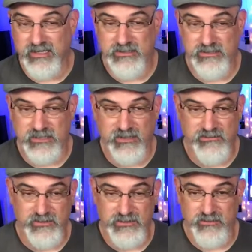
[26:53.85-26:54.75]
I
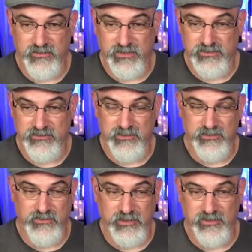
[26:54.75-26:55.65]
give them to someone else who can
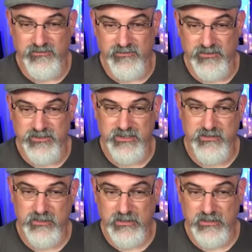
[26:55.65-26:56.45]
do it right the first time.